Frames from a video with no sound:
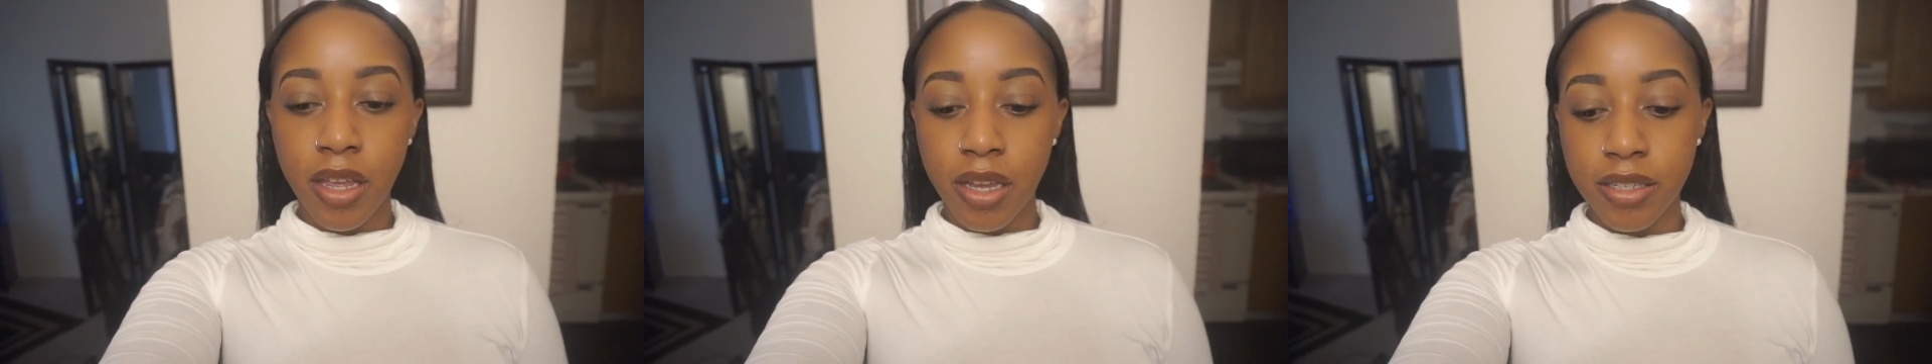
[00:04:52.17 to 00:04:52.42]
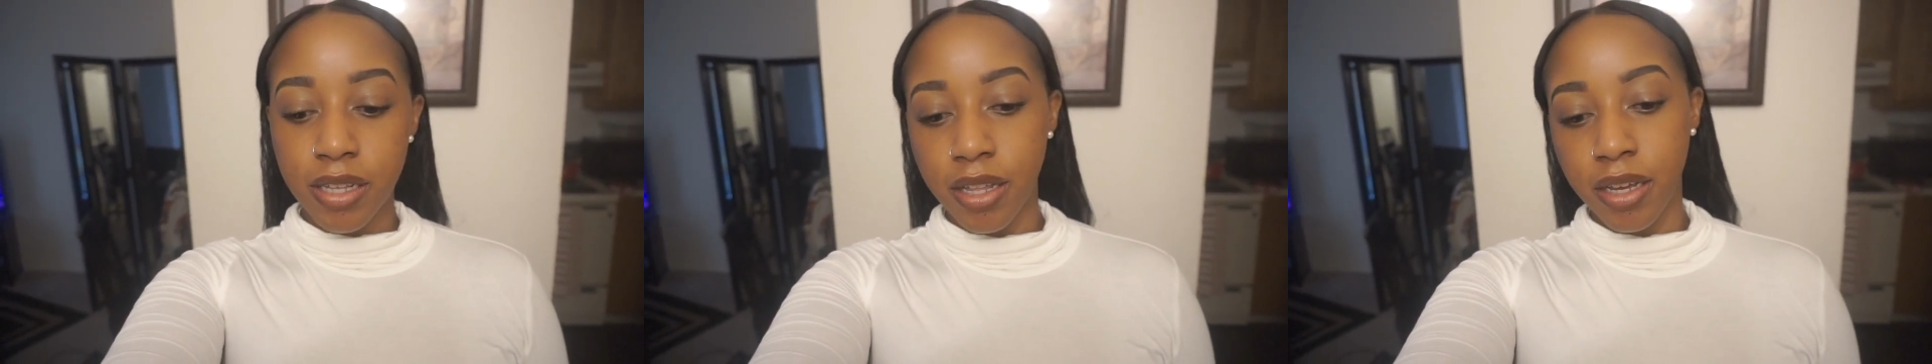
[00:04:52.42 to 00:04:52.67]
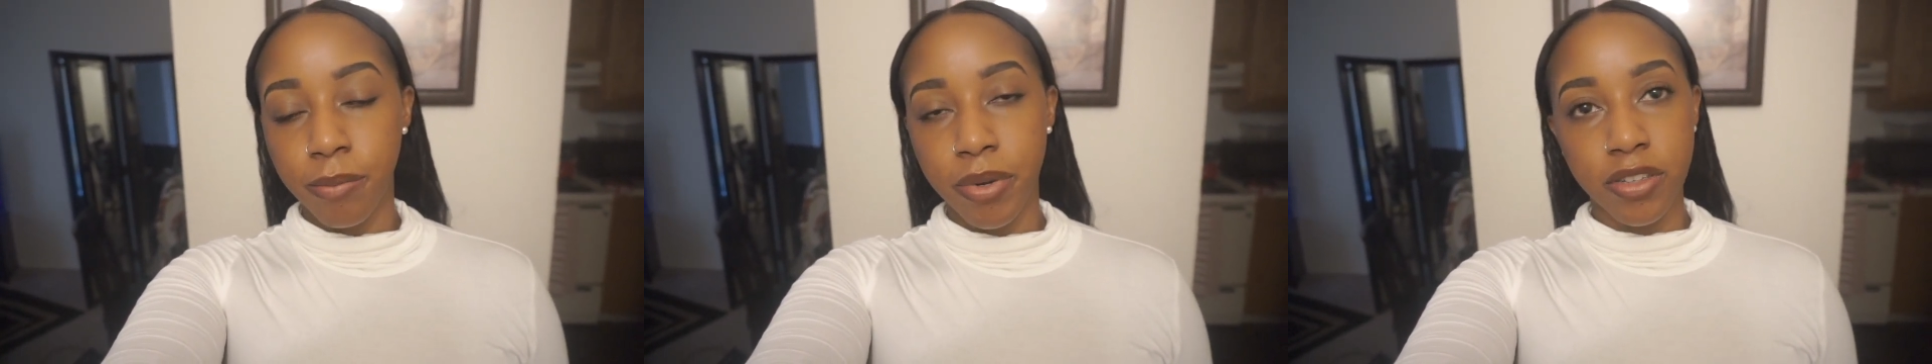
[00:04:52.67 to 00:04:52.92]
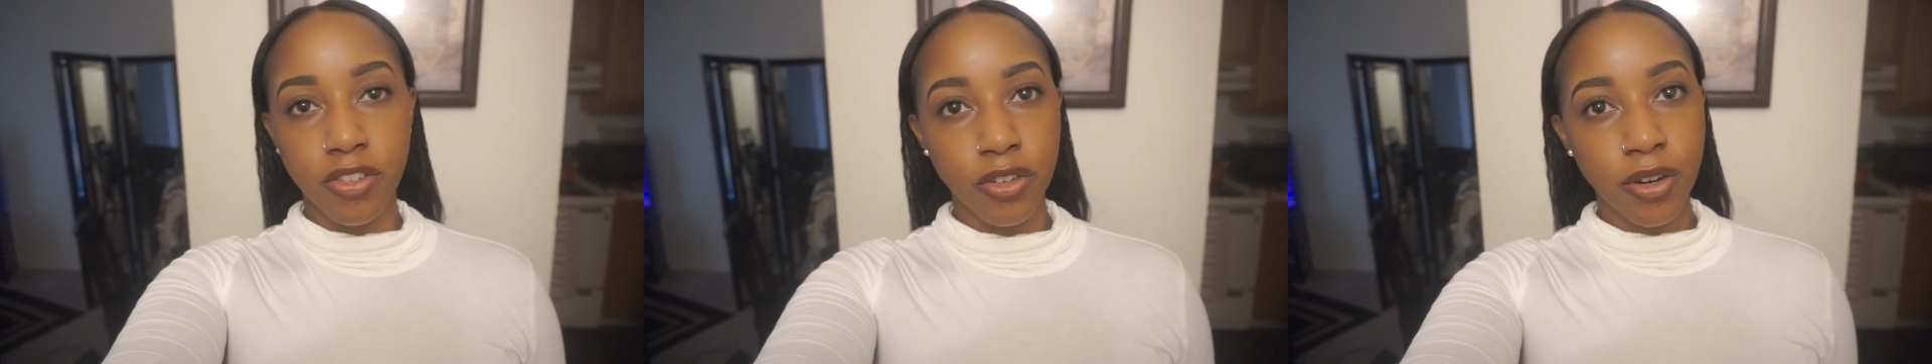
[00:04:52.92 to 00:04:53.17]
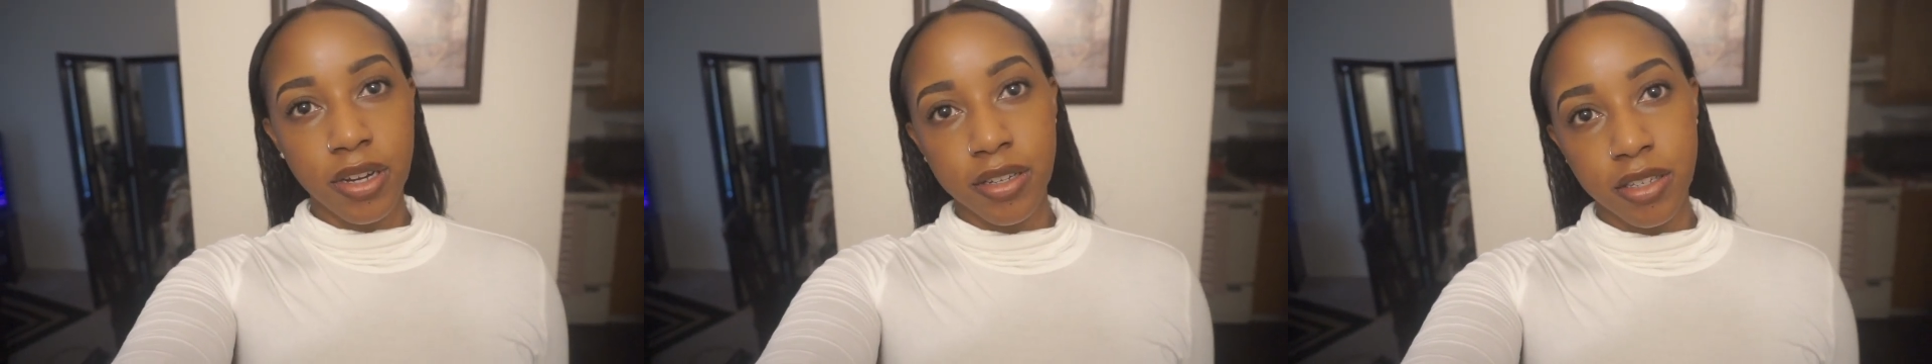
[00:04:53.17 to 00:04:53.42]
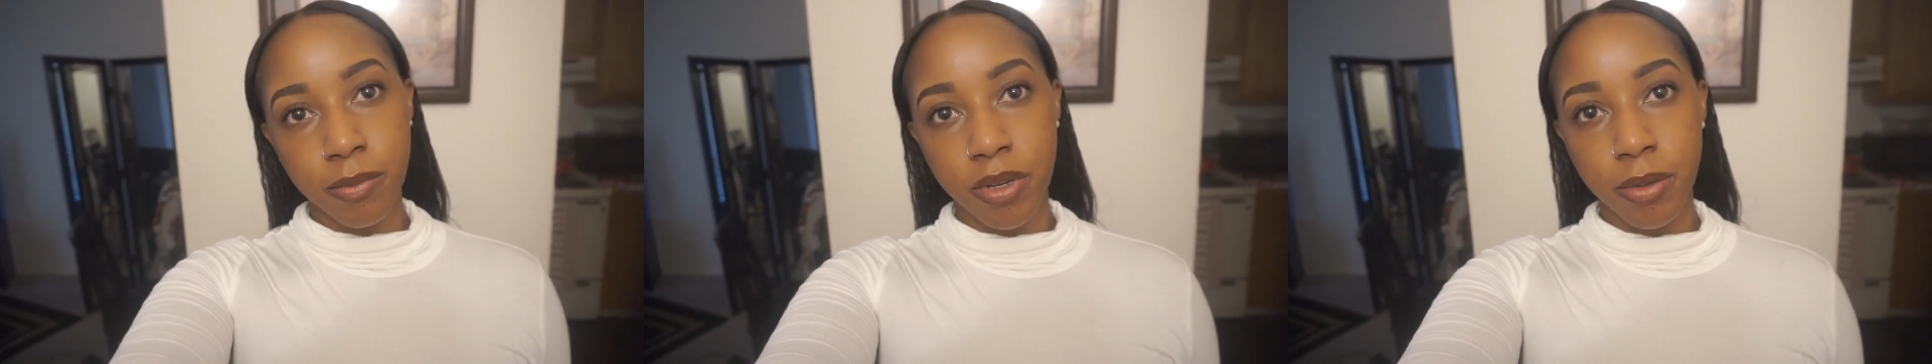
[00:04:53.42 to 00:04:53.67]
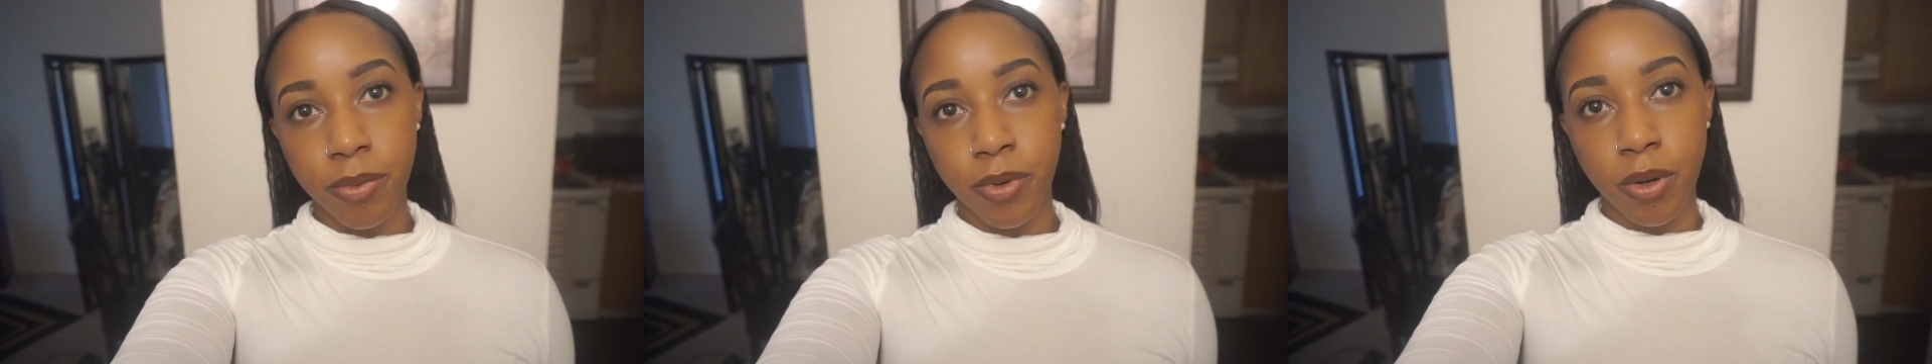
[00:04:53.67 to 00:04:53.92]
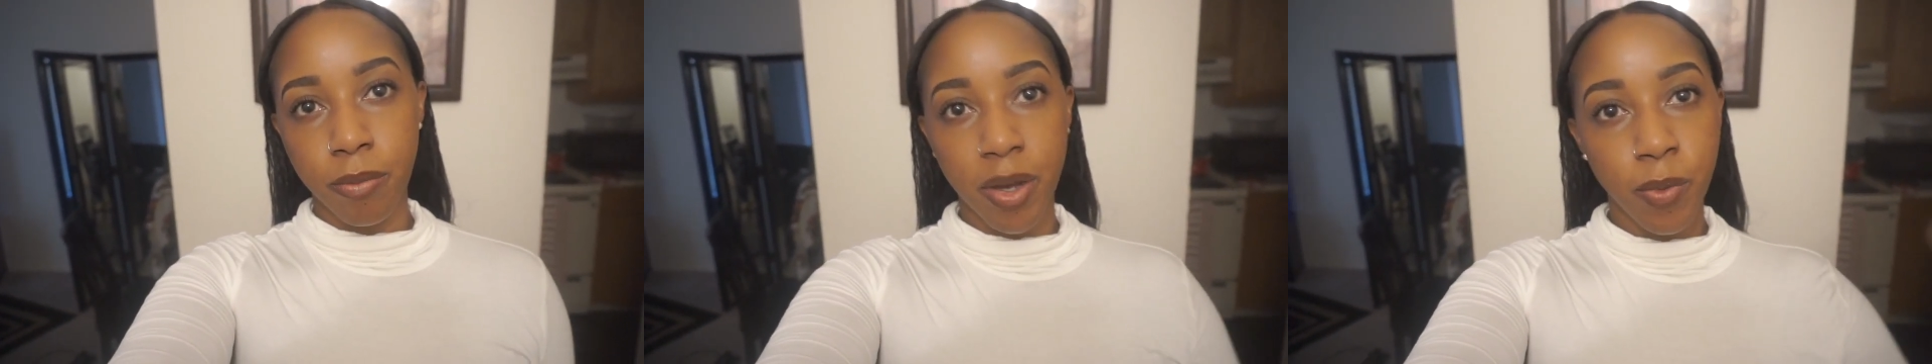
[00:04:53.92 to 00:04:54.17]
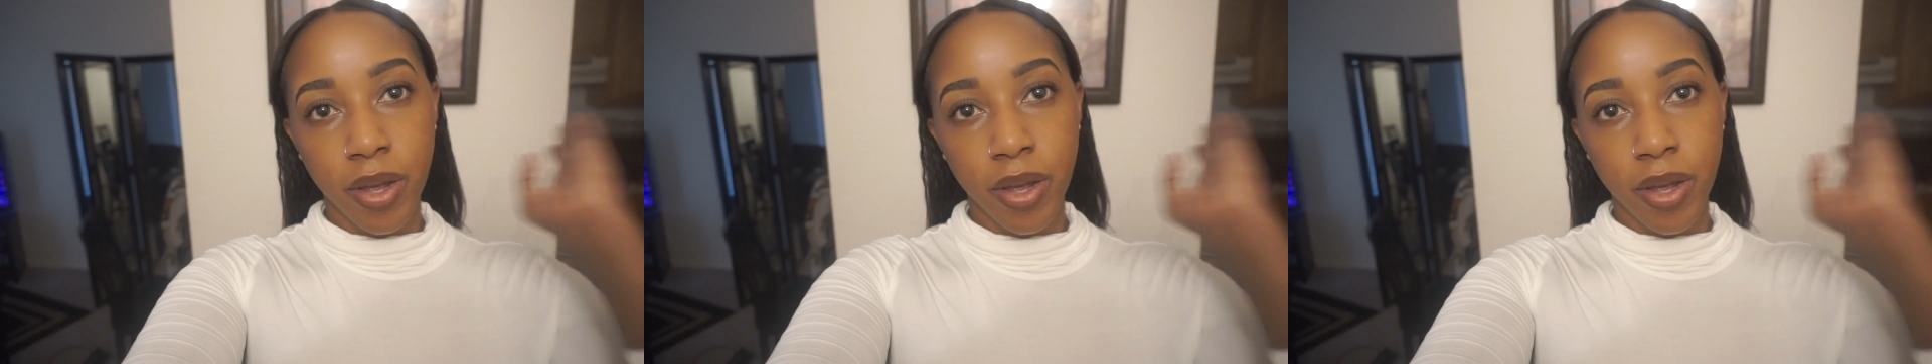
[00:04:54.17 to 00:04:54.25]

it's not like a bunch of crazy people in my